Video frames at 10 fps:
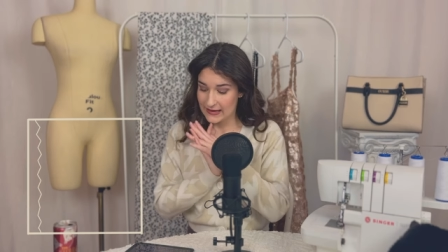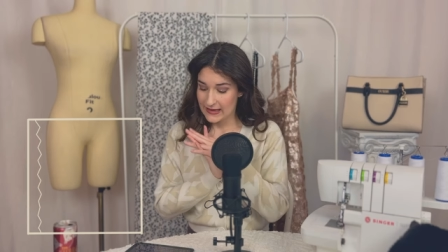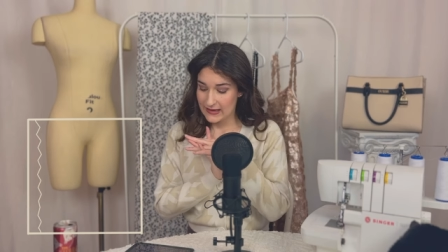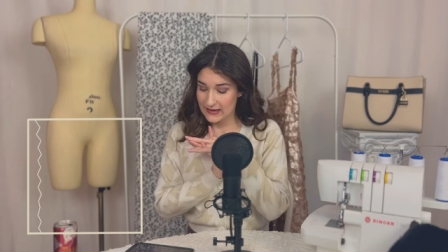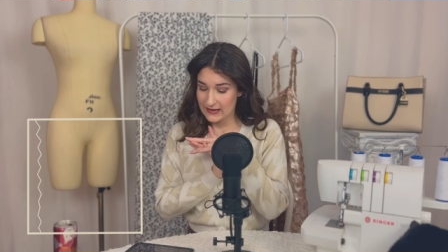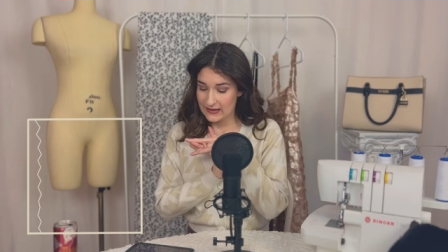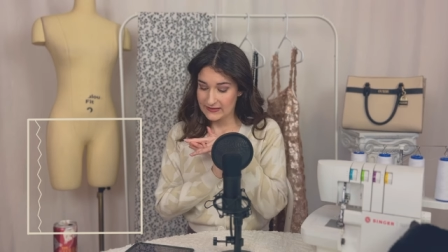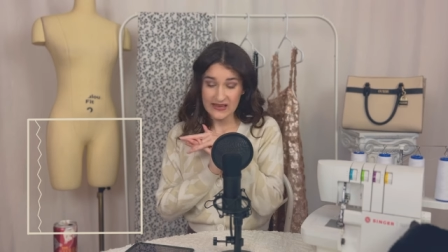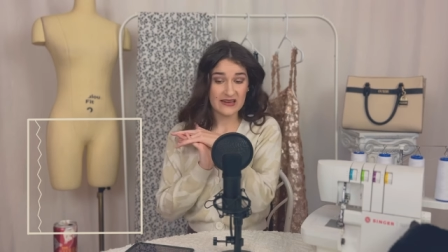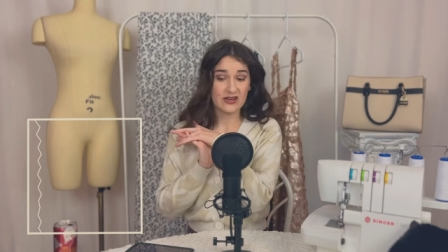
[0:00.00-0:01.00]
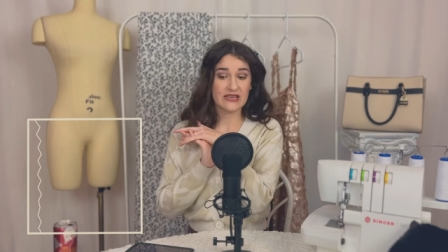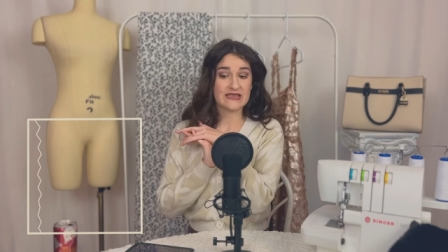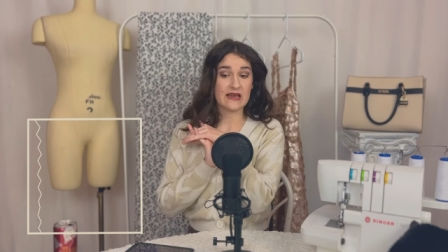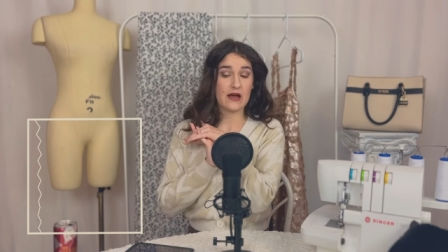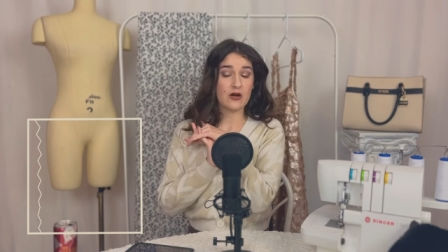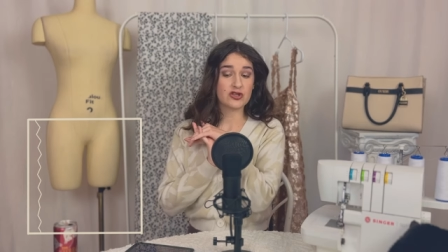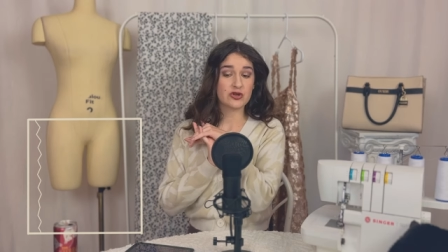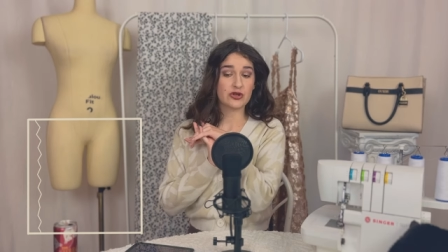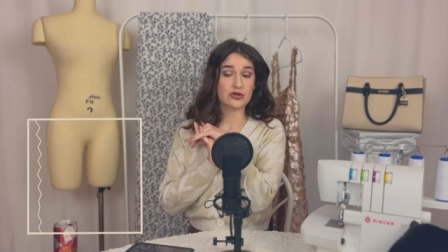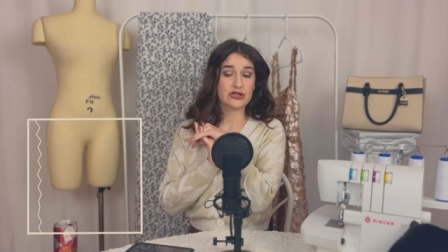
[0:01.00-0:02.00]
And yeah, it's also
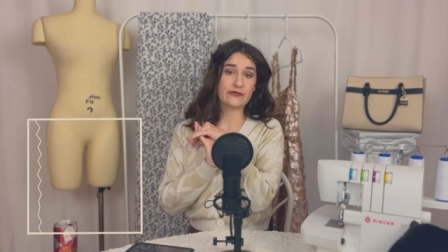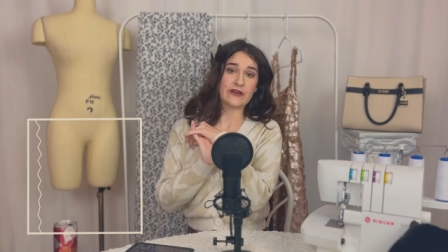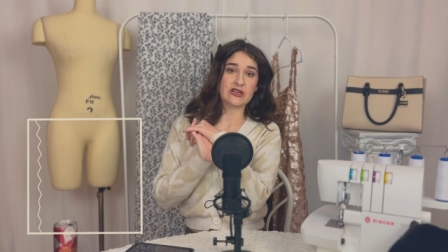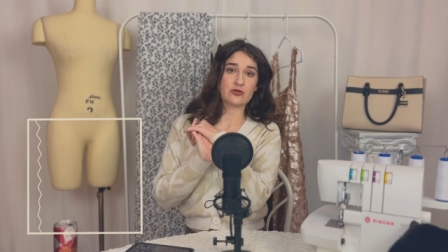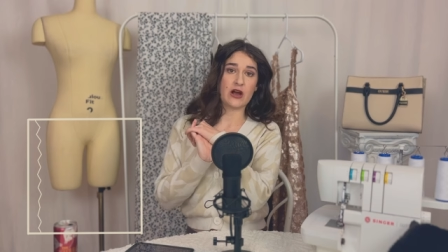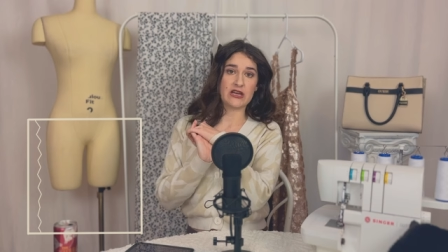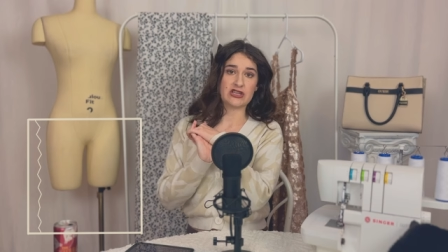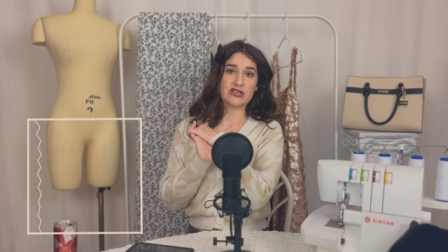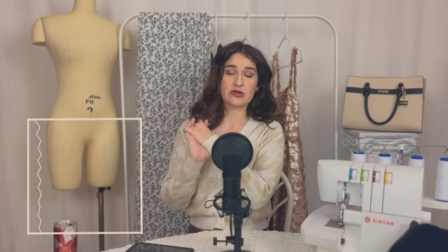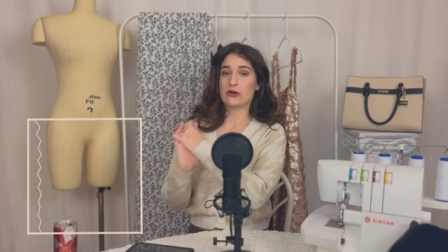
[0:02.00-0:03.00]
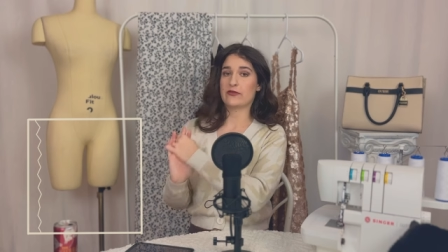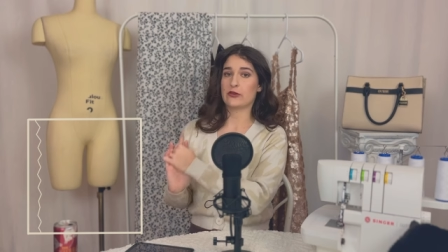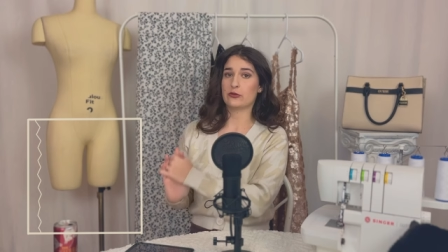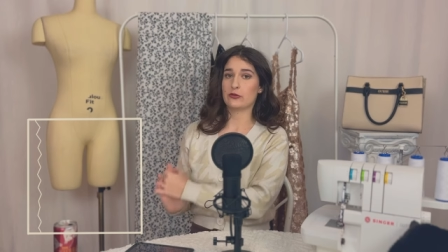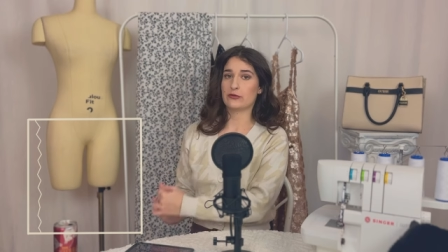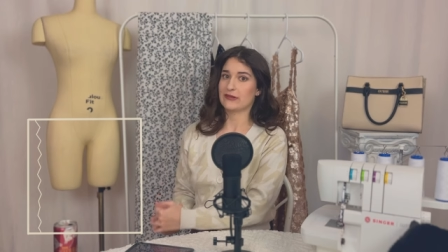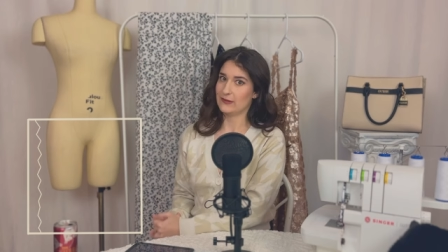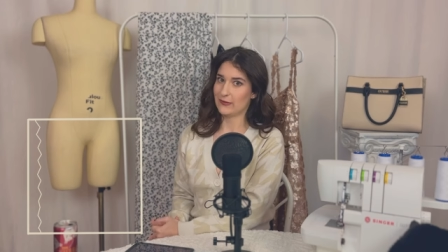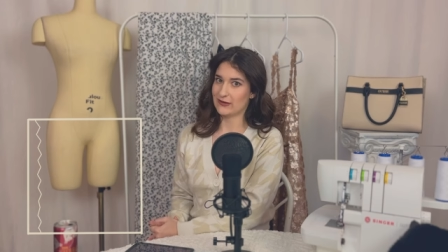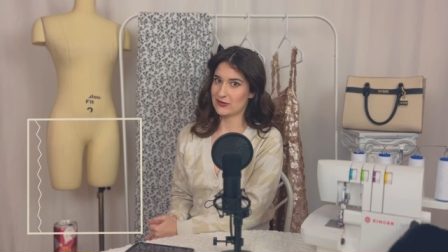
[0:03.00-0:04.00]
used to finish raw edges. So if you
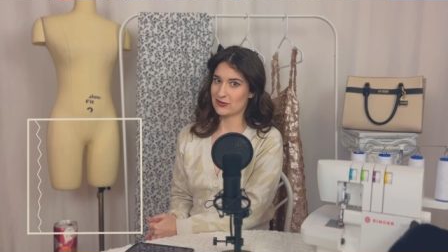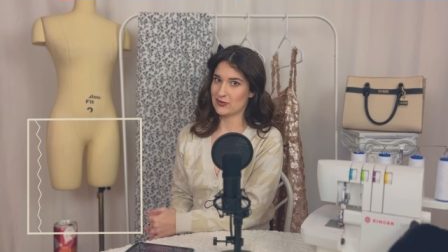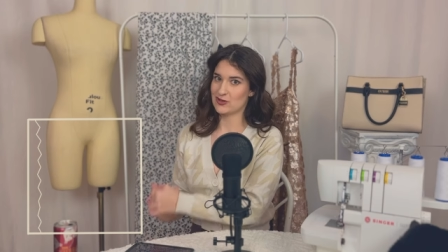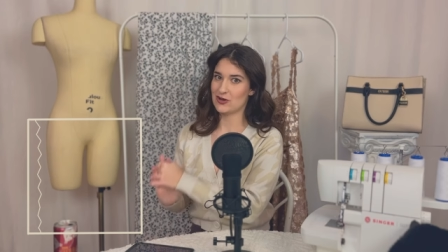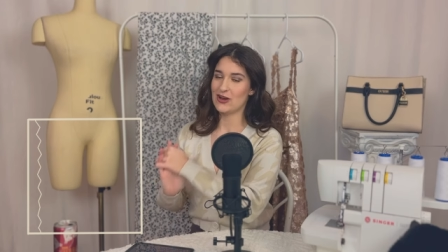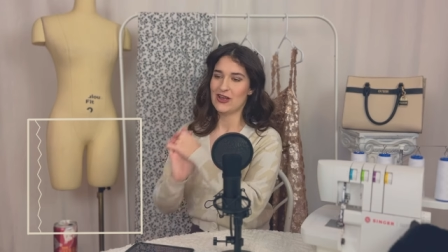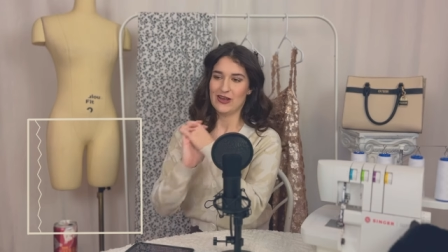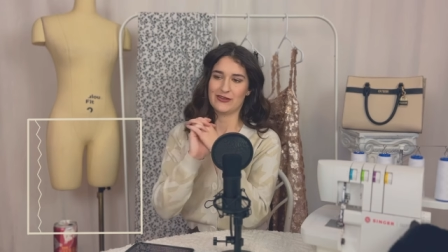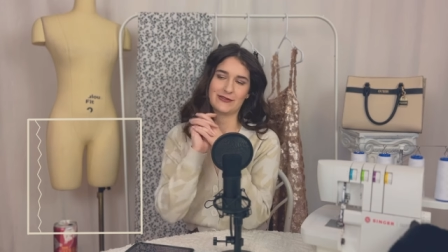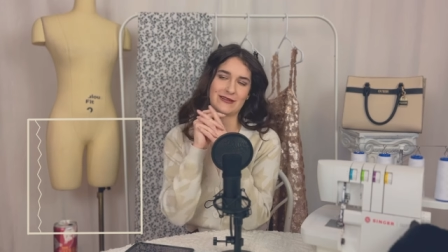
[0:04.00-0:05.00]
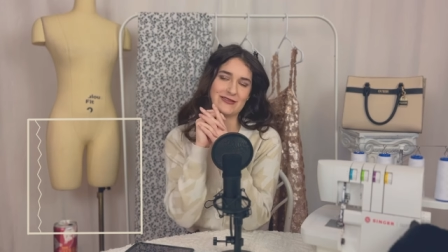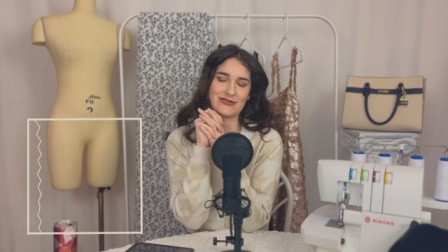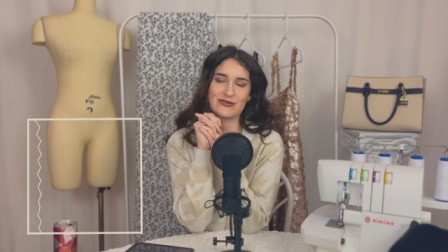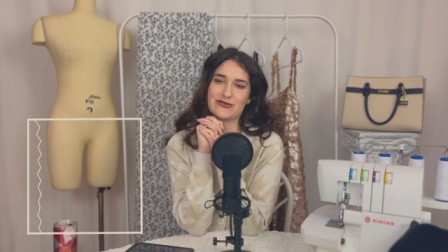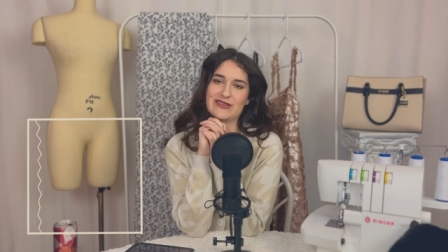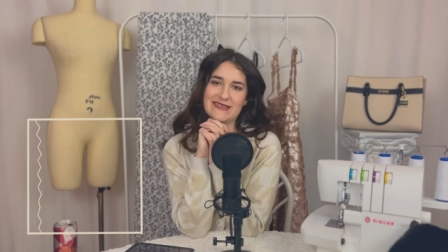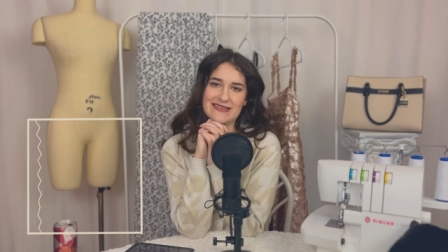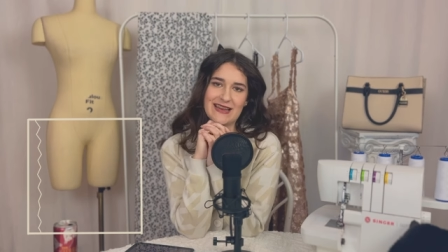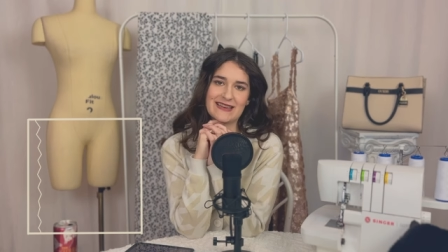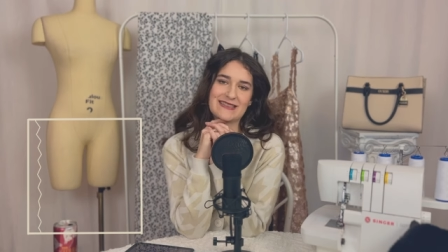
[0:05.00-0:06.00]
didn't buy the serger, you can just use the
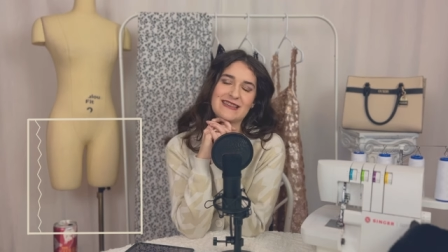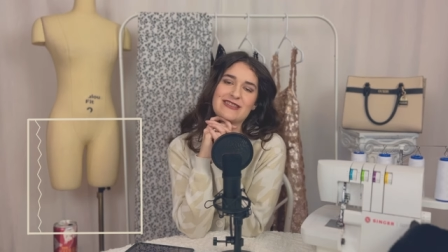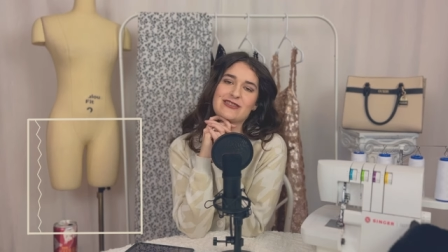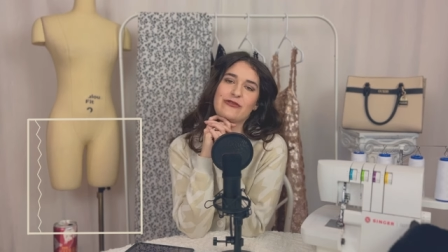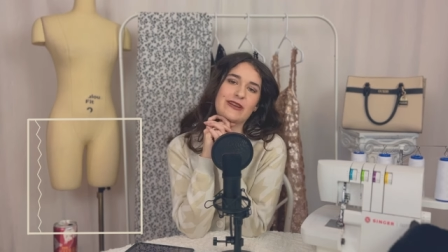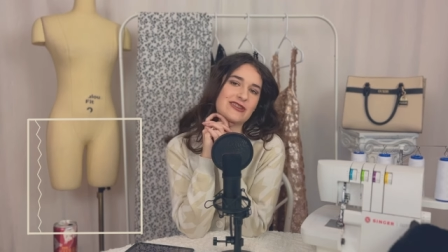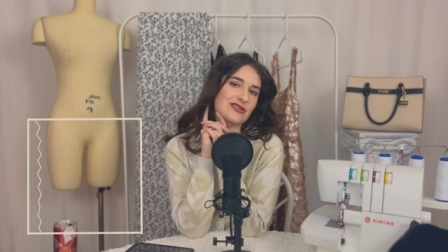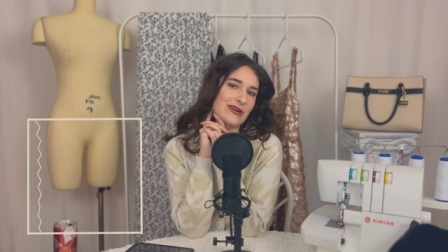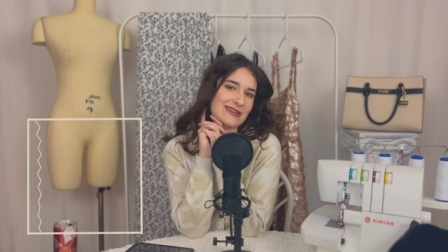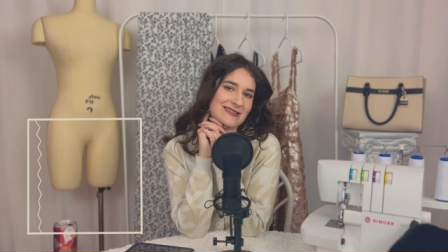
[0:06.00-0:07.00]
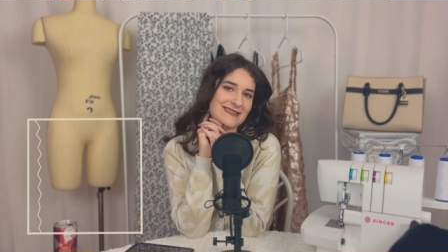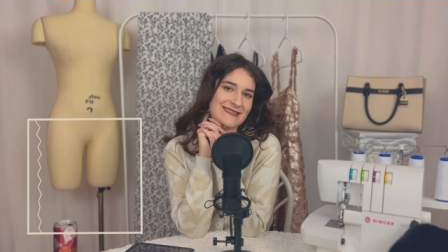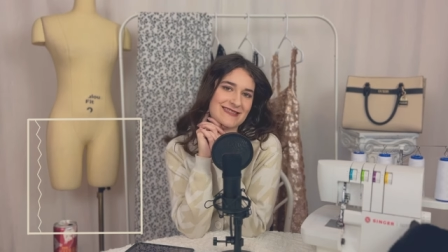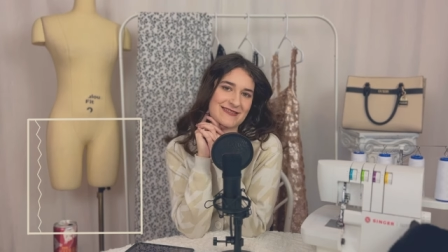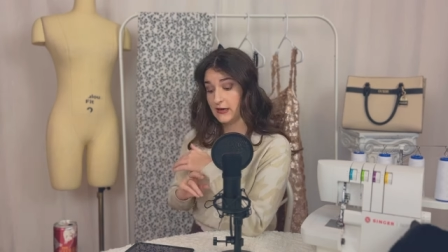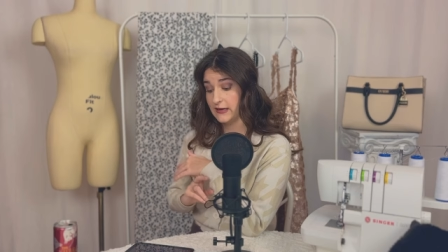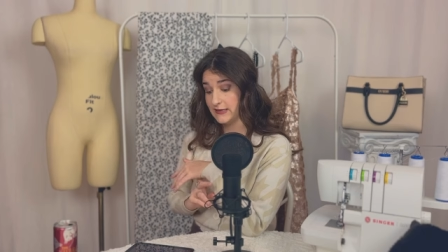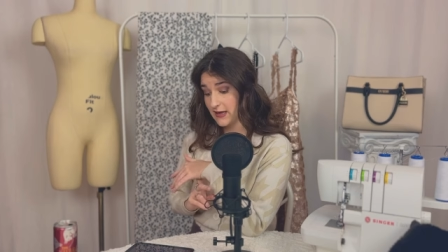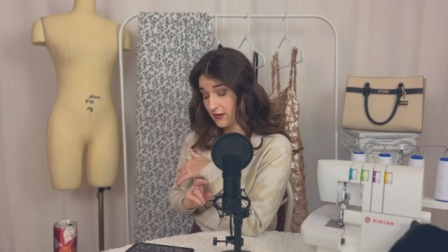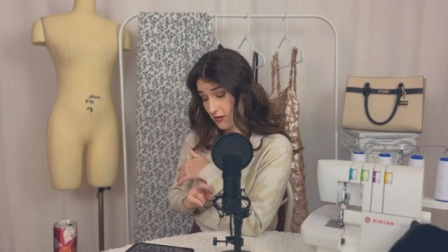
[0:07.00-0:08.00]
zigzag stitch to finish your edges. Is
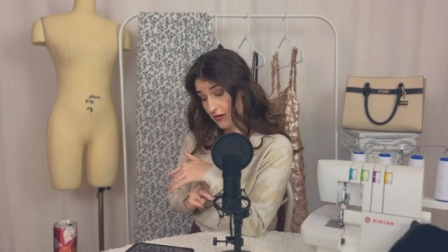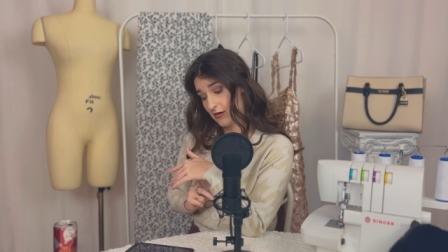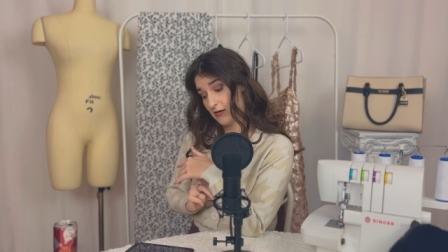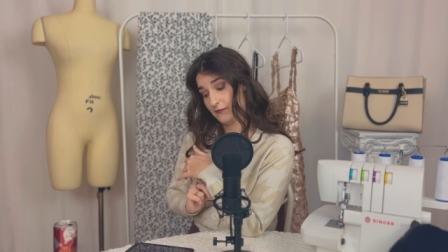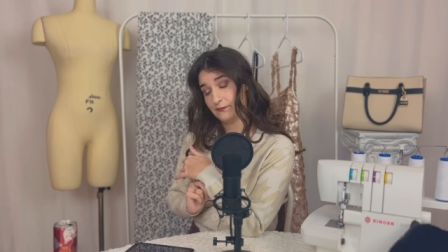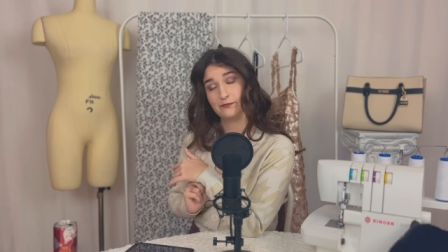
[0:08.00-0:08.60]
that all?